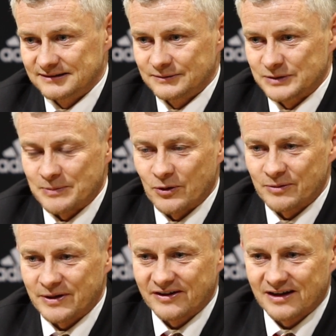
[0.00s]
we spoke
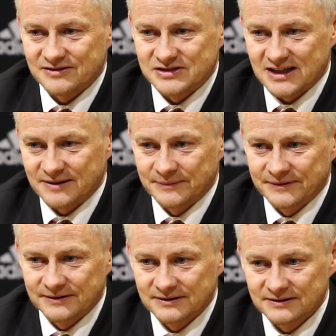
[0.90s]
about it at halftime.
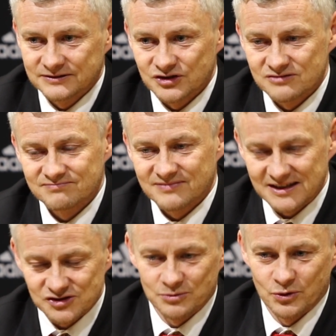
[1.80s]
Just
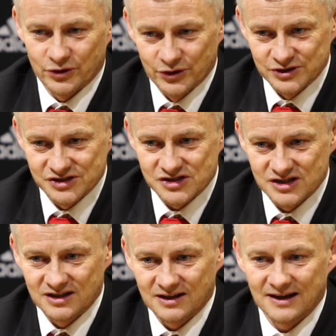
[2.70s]
get some more
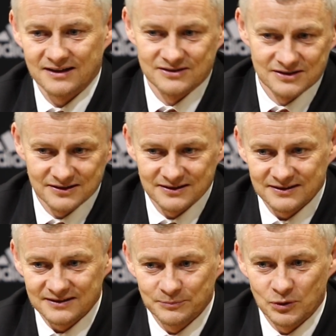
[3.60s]
urgency, get
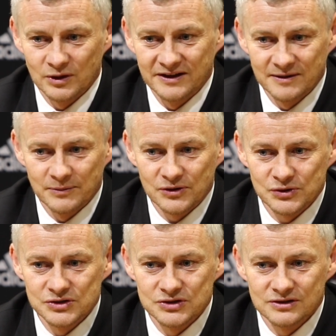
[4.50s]
ball in the
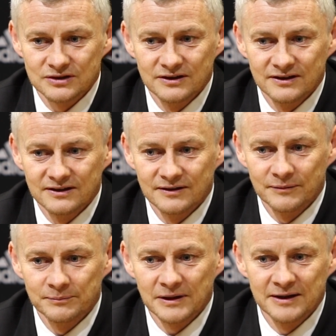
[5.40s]
box,
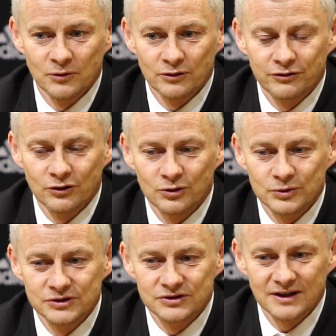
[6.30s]
play more
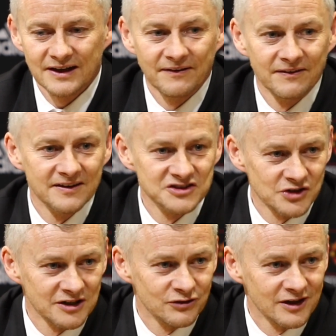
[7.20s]
forward, and the
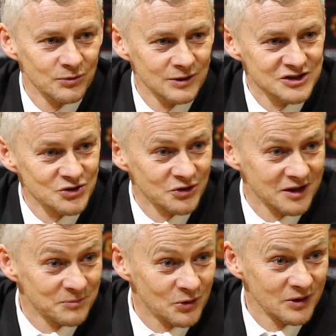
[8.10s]
Stretford end will suck
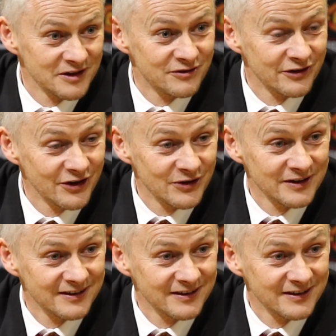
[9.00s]
that ball in for you